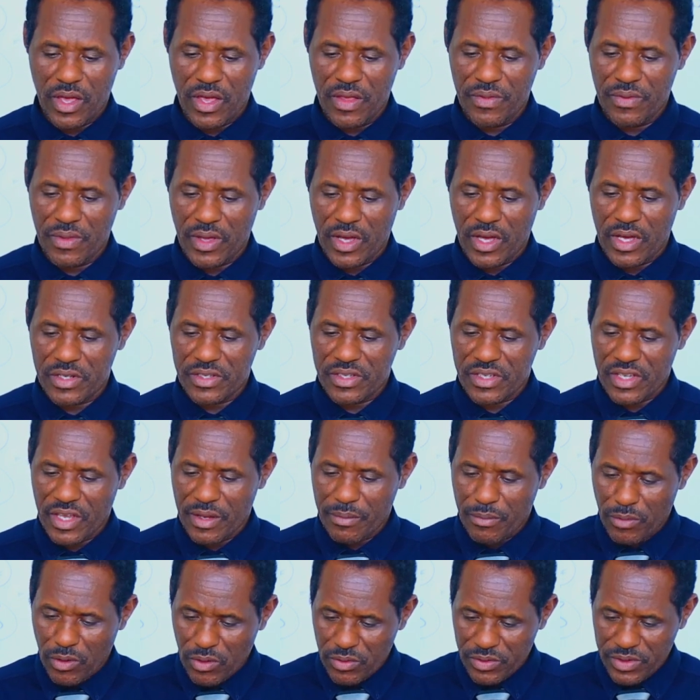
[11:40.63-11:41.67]
and are
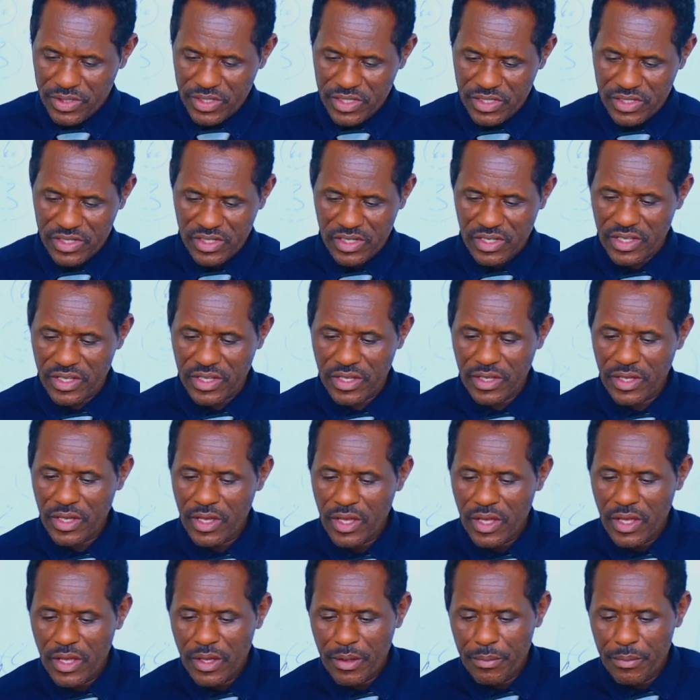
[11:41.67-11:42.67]
simultaneously